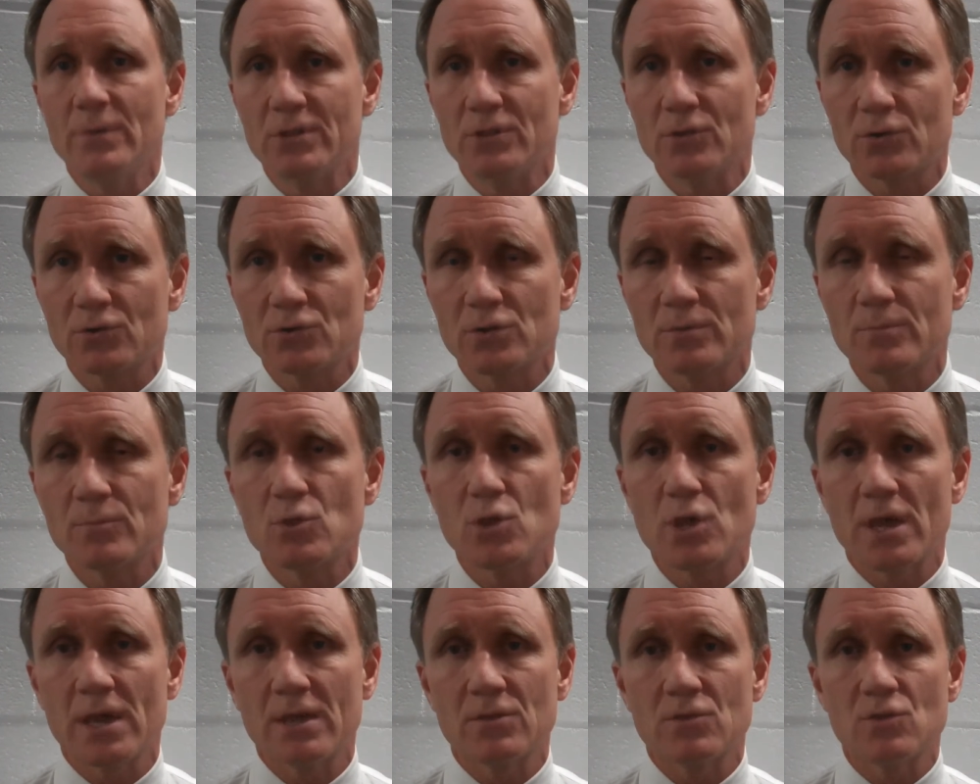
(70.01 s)
We took some
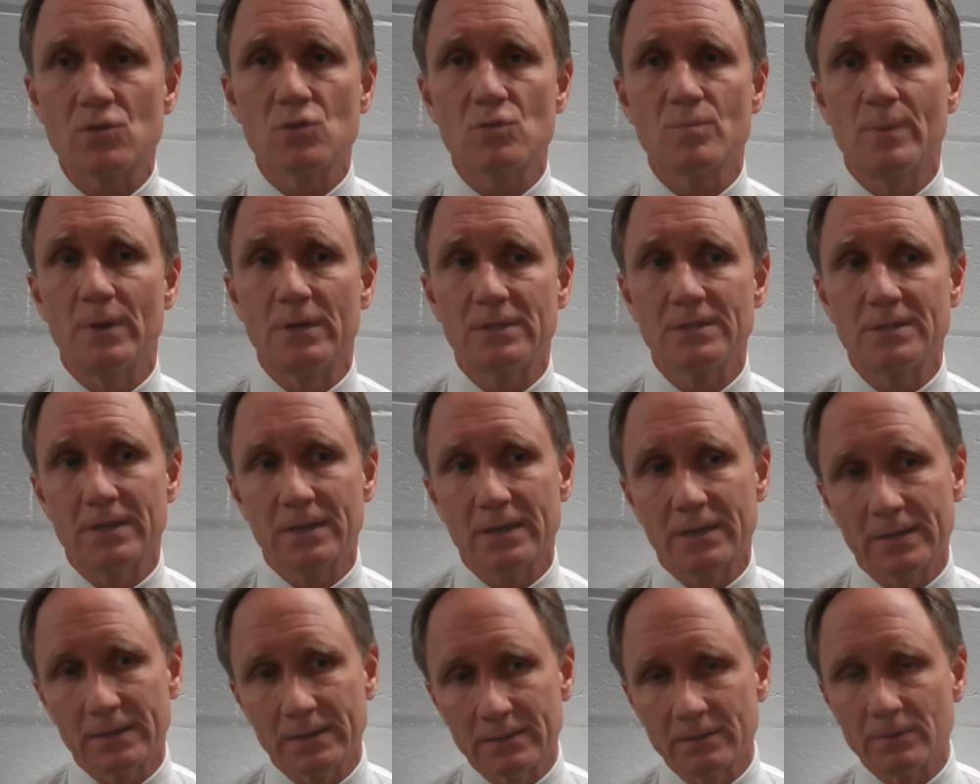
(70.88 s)
chances, but
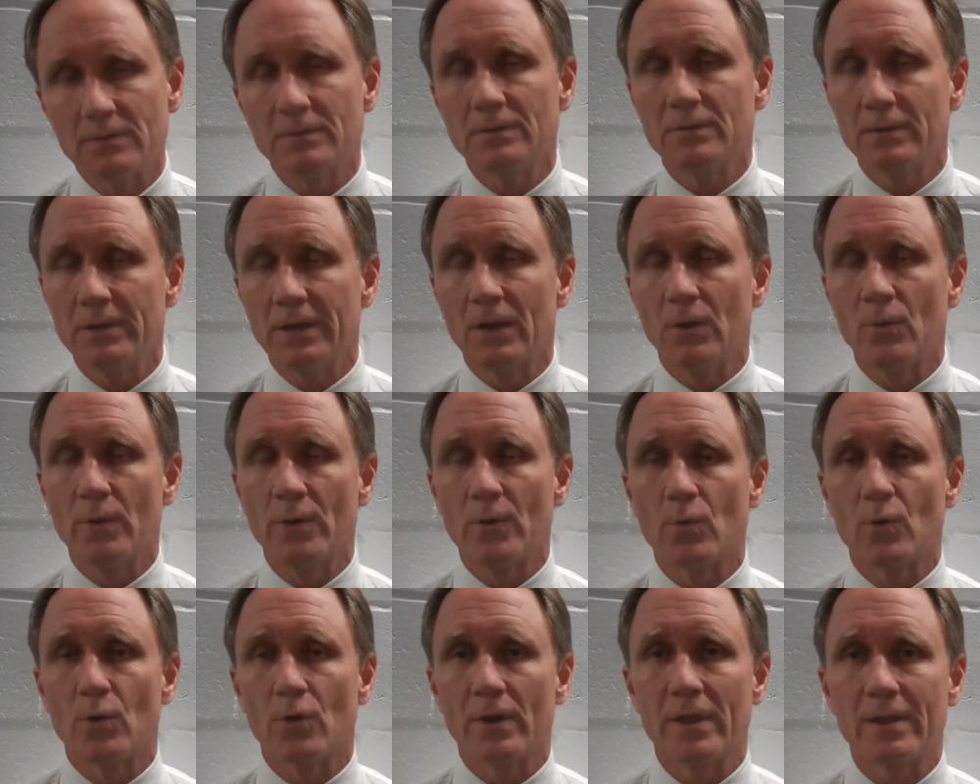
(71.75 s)

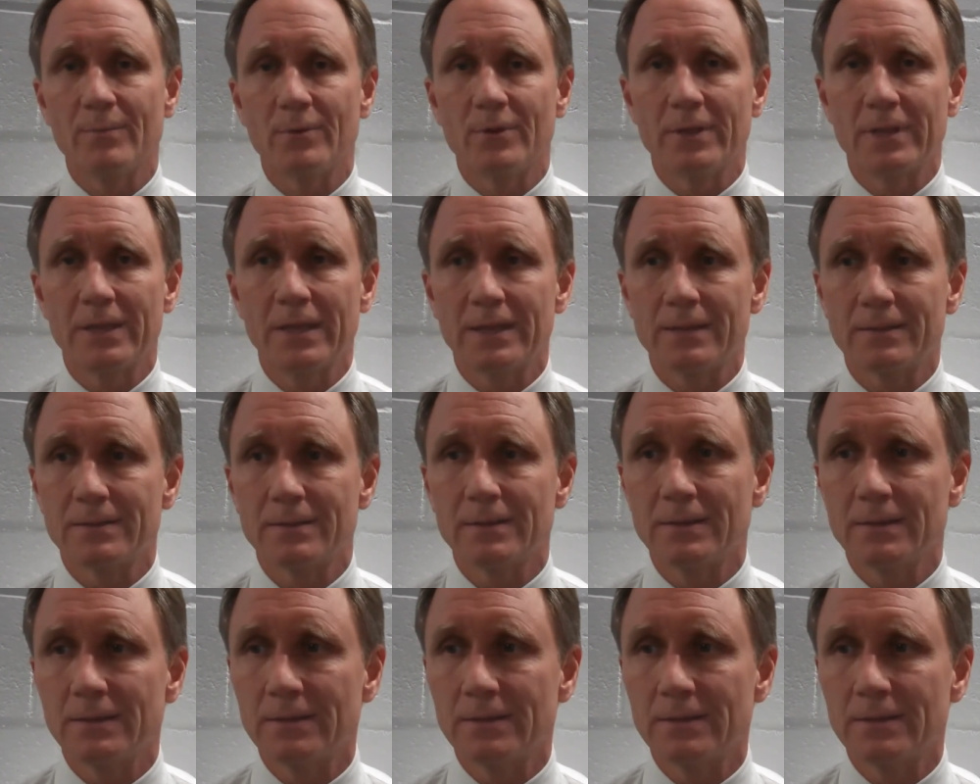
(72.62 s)
we were able to get